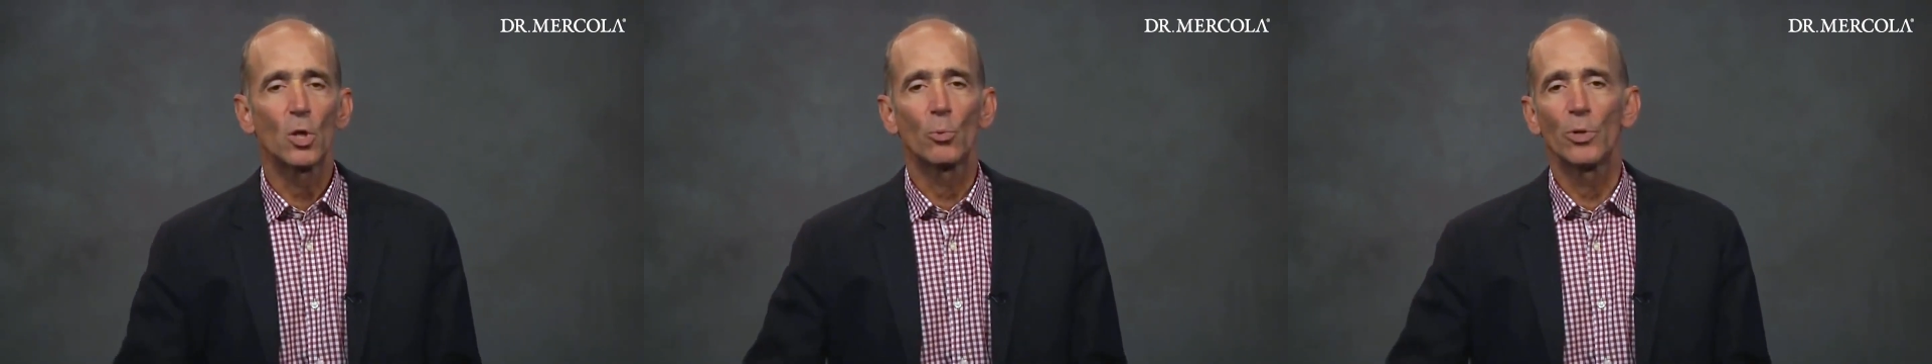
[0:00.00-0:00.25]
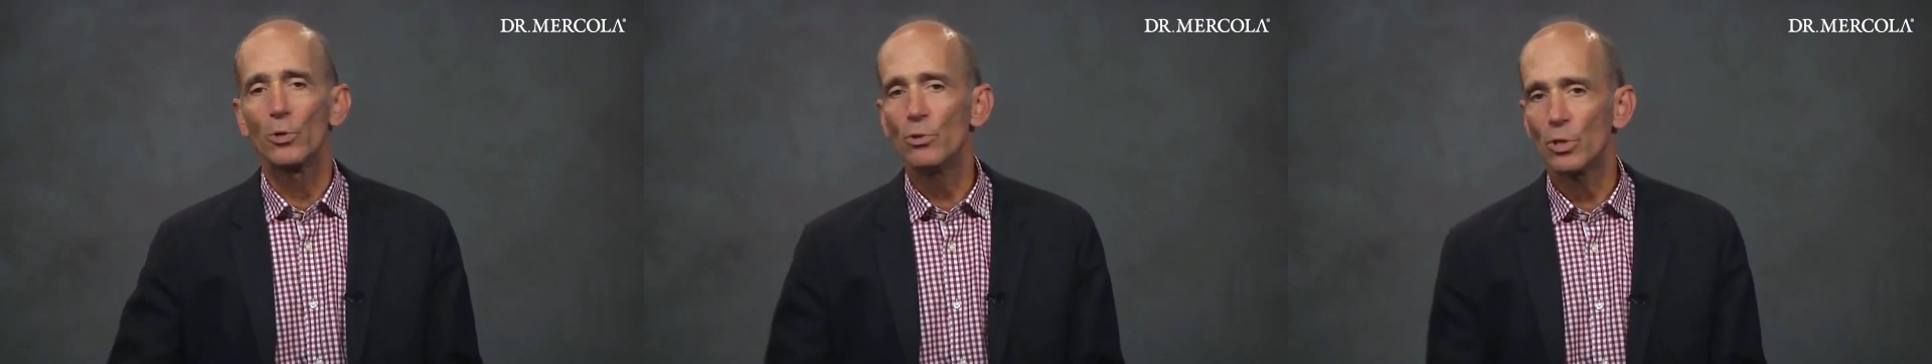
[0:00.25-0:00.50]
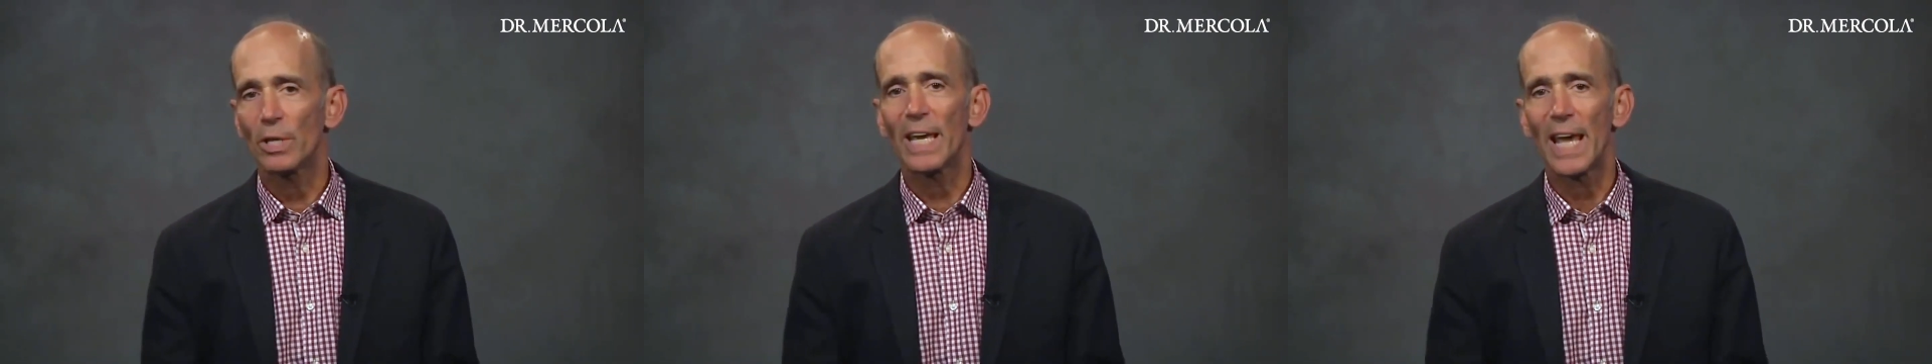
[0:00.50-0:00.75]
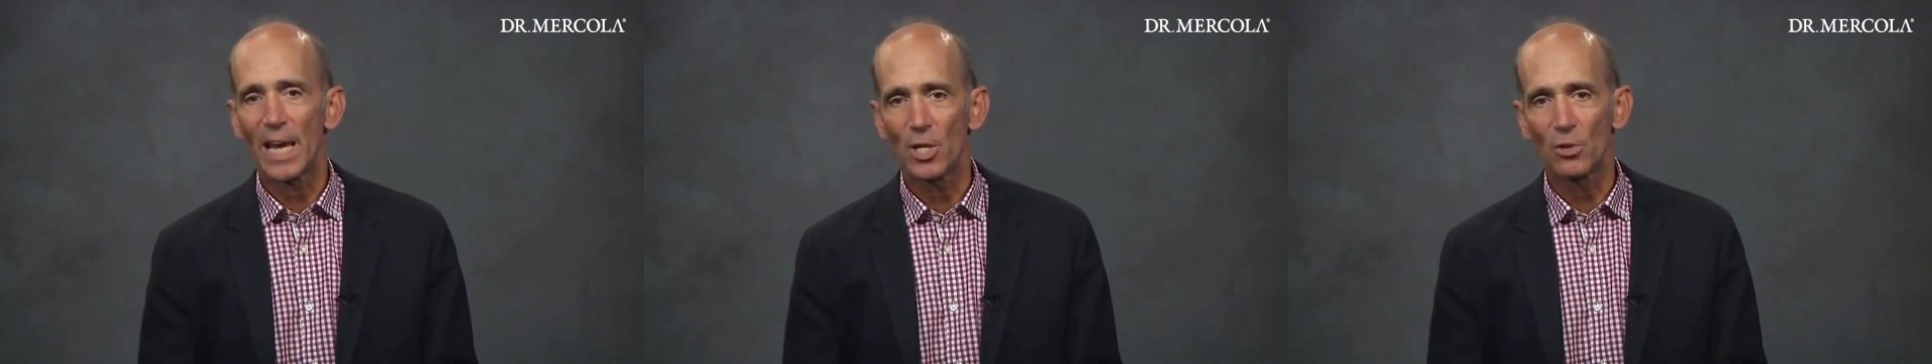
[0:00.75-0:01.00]
reduce
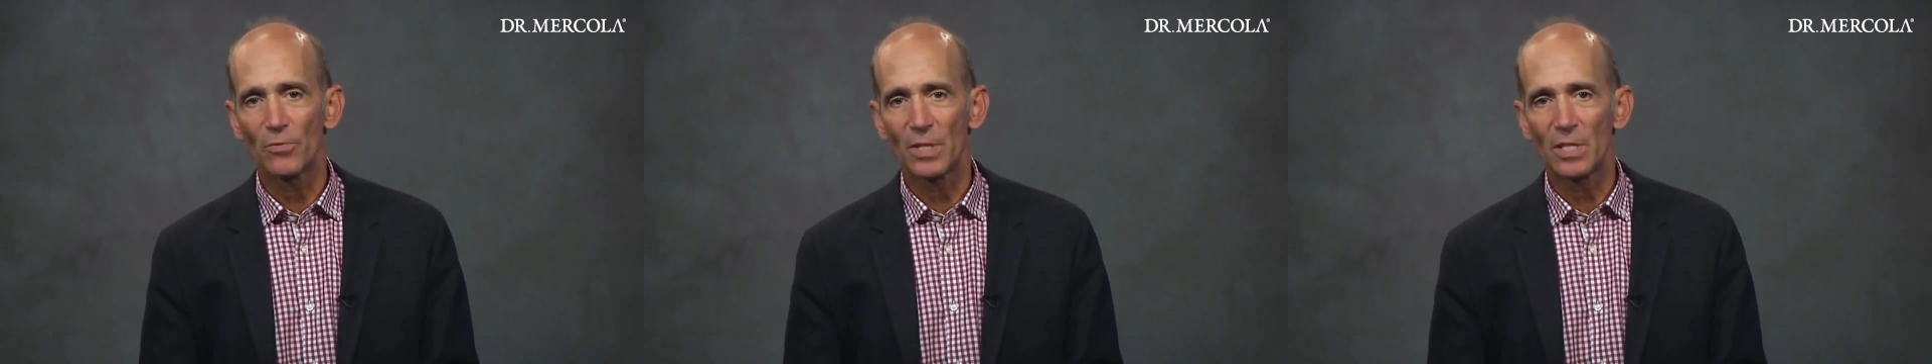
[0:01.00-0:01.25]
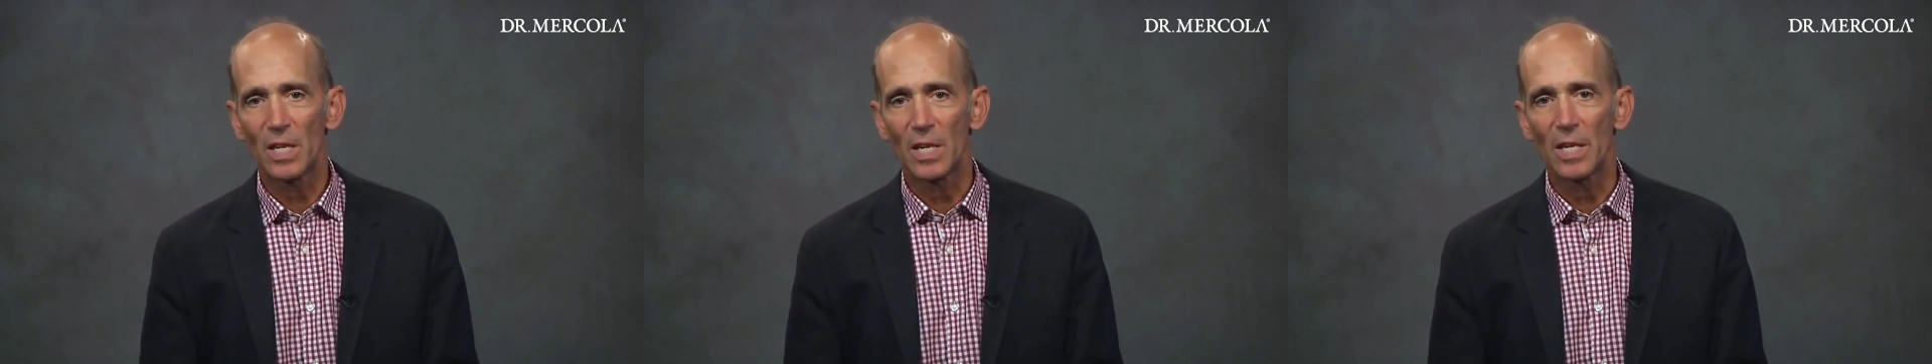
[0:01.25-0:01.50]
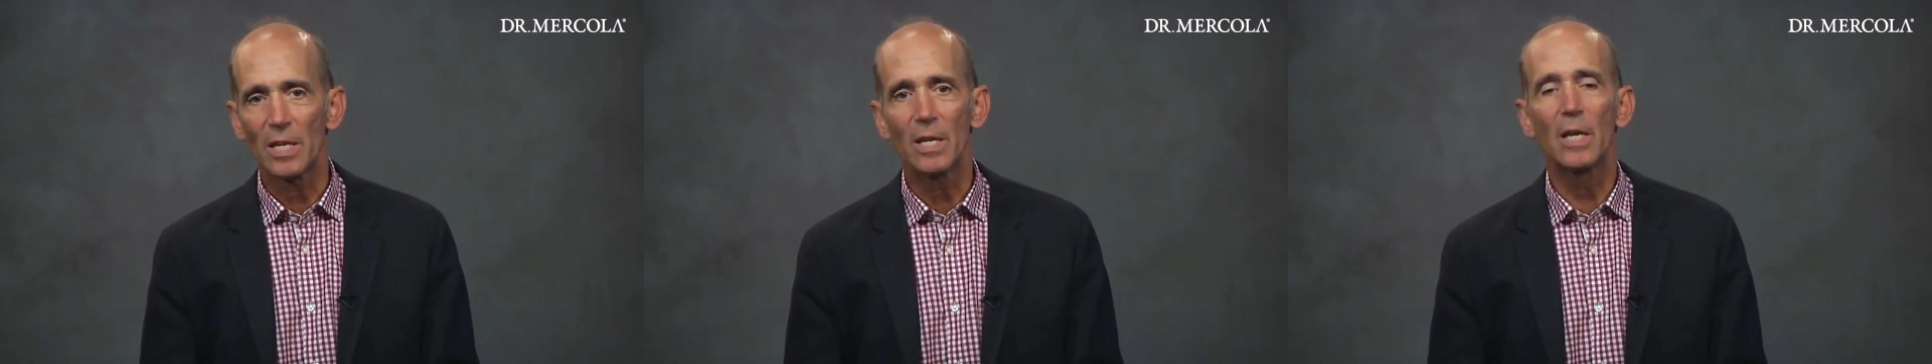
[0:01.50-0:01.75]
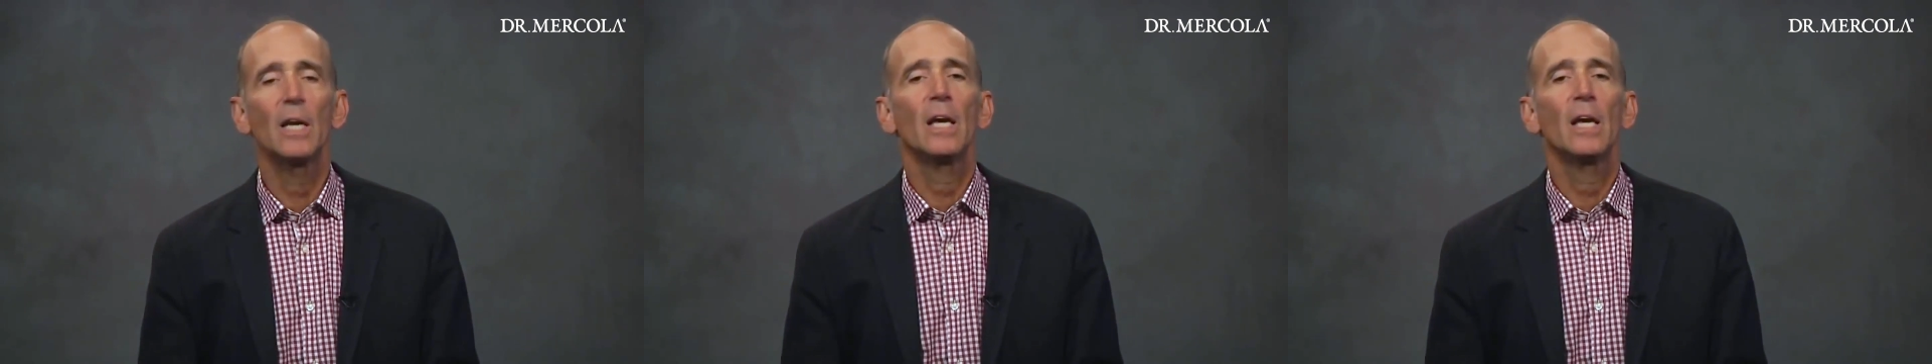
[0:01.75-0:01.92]
occasional fatigue,